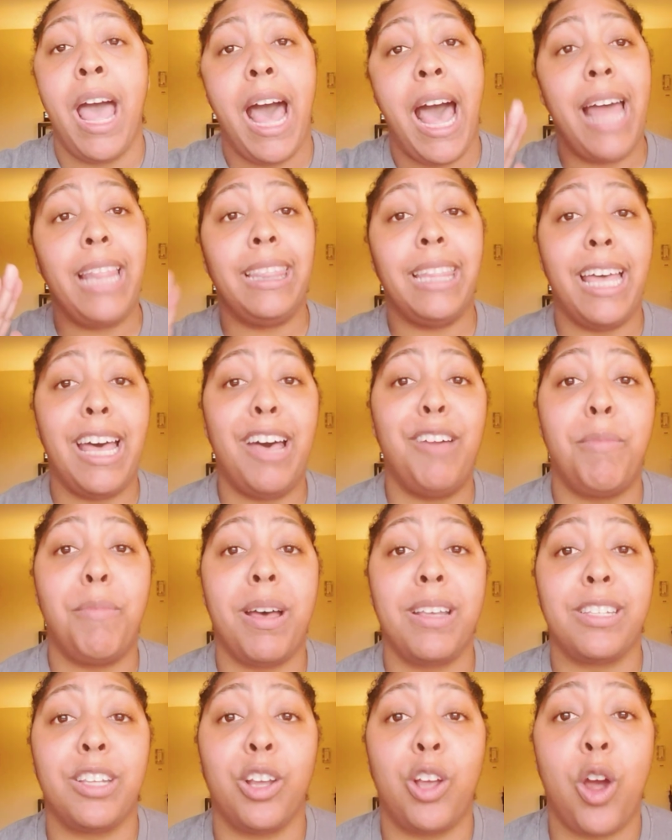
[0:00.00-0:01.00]
I love
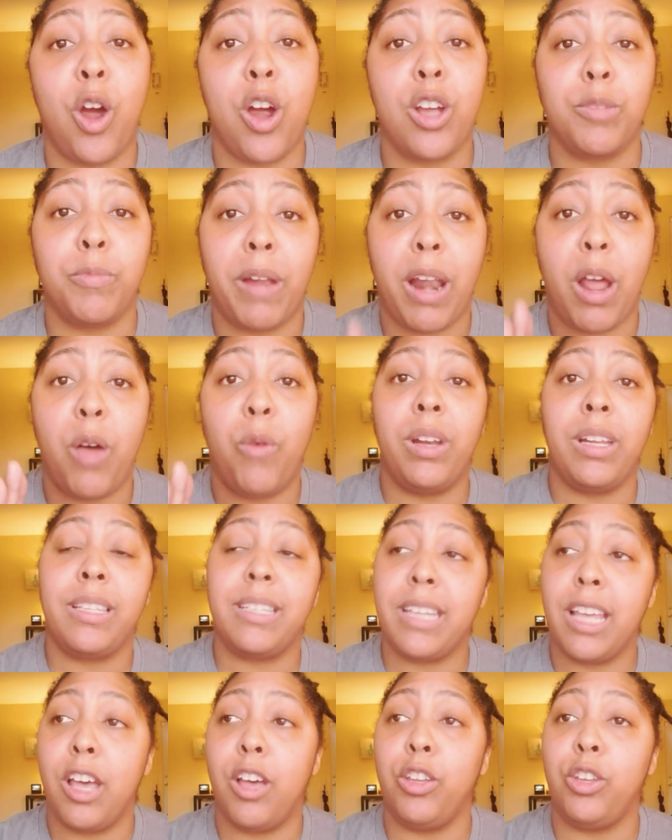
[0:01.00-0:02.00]
my cigars, but I want
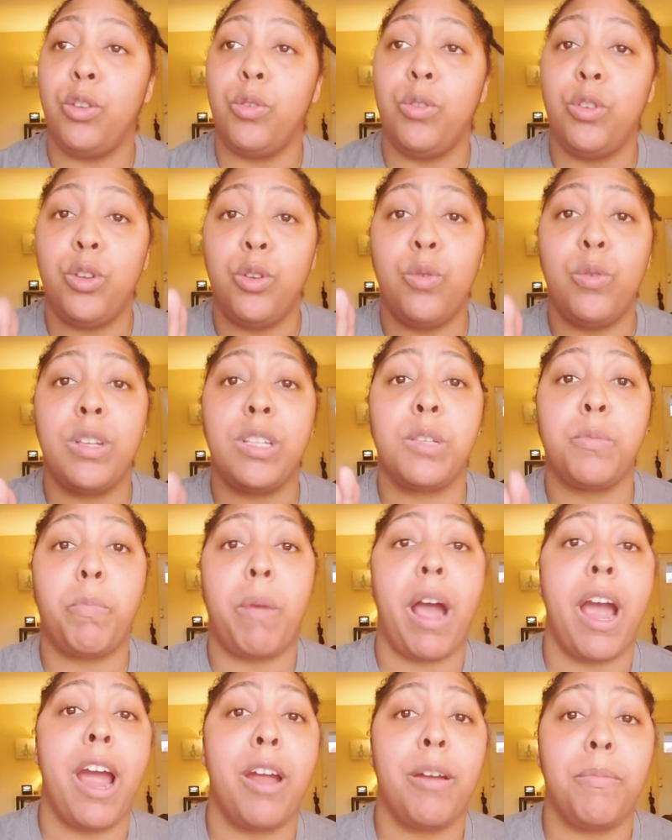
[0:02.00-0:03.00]
to tell you, you
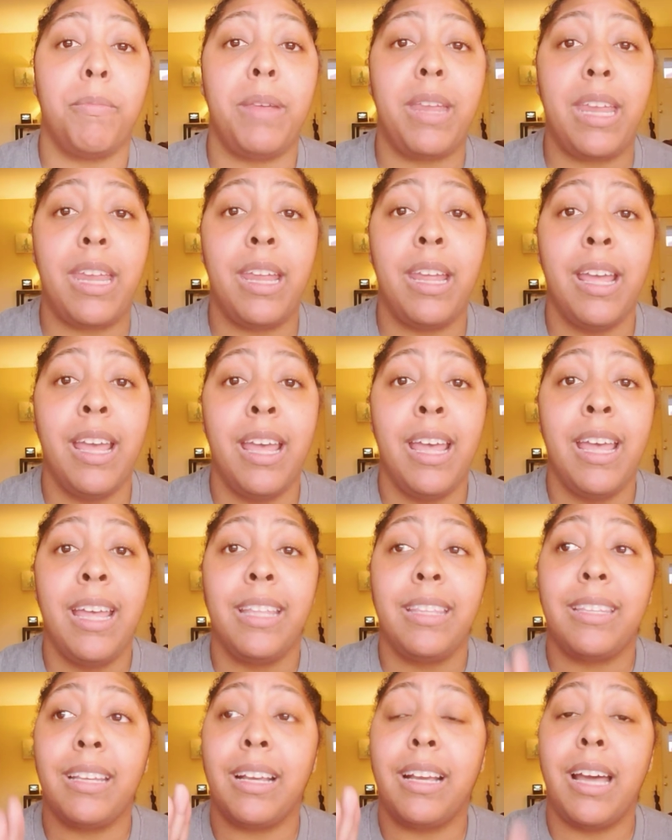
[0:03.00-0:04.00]
inspired me
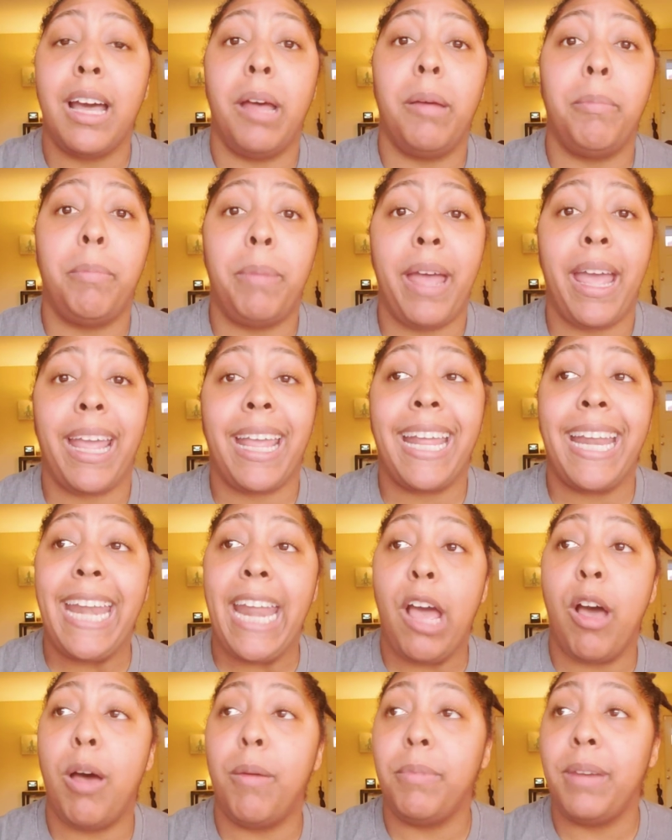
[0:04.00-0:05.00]
to cut back. And
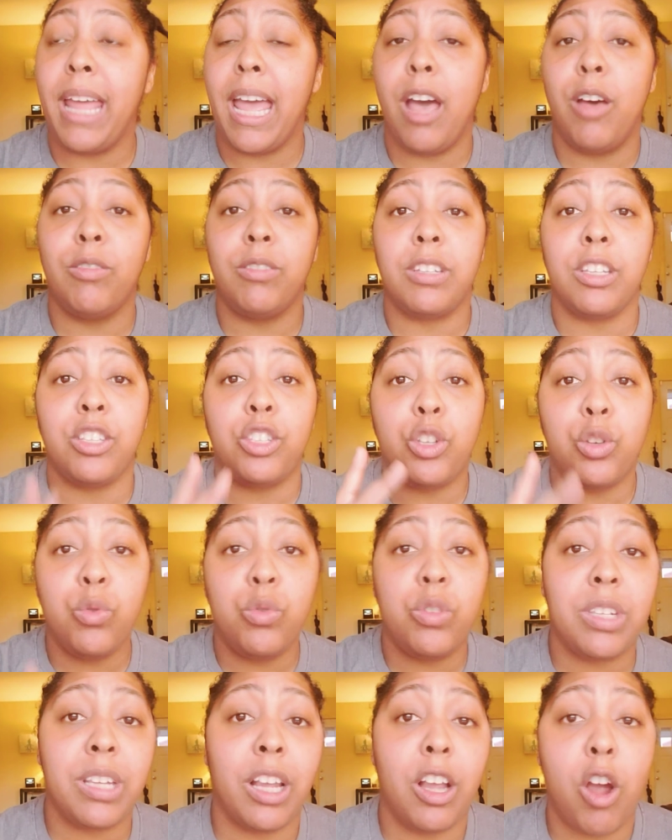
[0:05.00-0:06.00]
now I'm down to 2
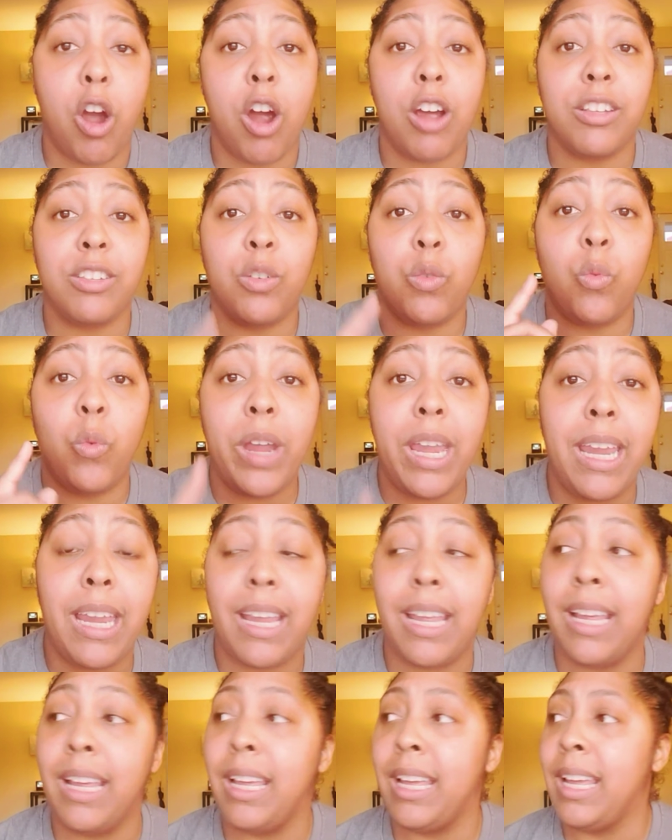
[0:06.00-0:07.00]
cigars a
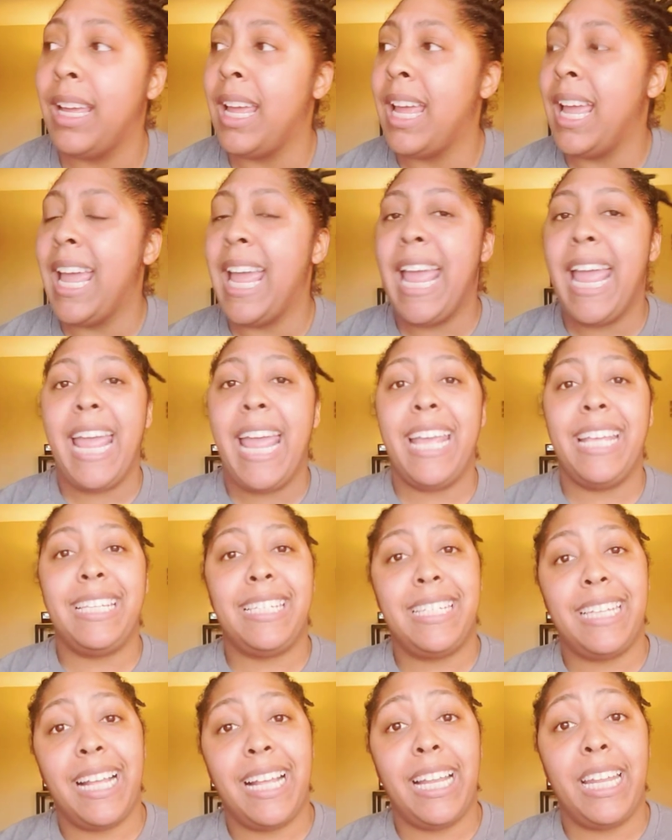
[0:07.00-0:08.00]
week. And
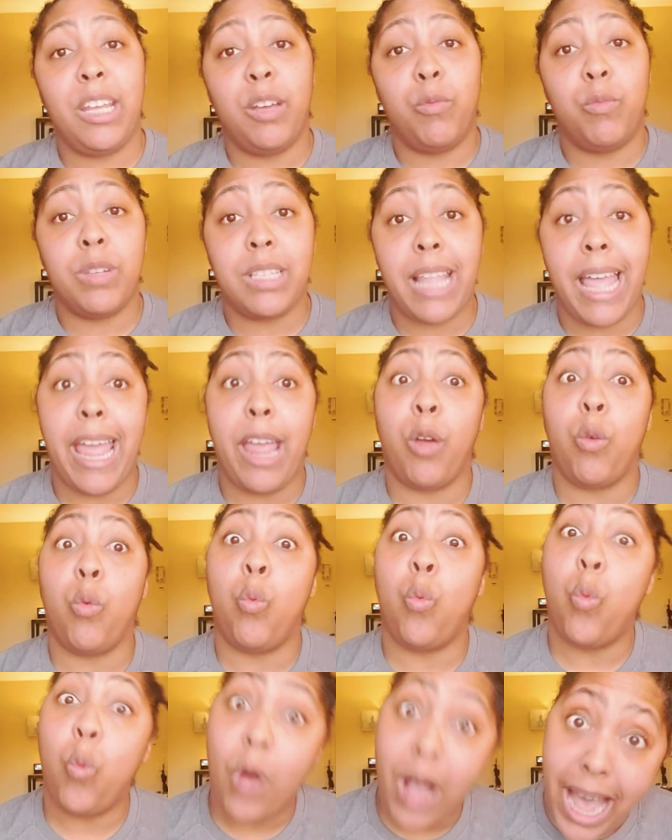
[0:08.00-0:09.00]
Jillian was like,
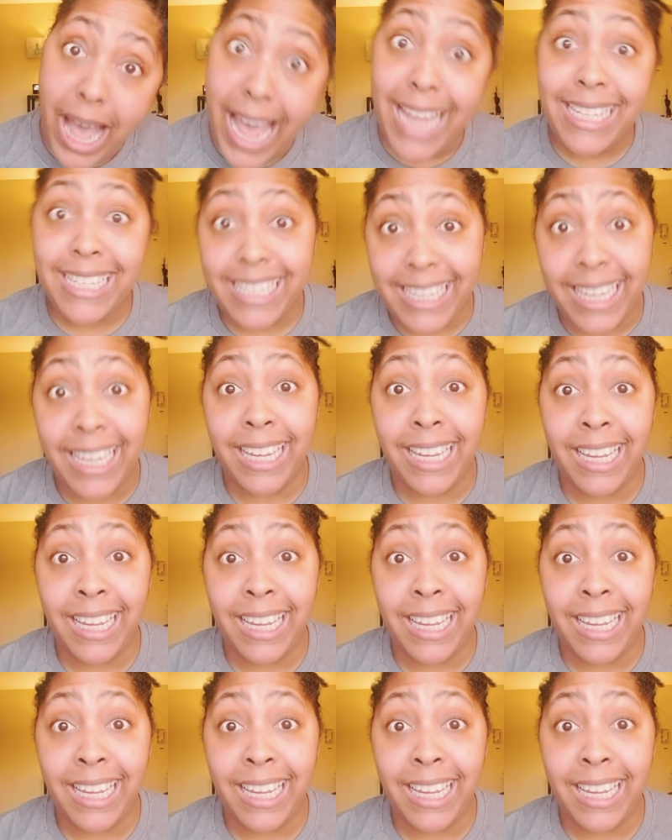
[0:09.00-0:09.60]
what?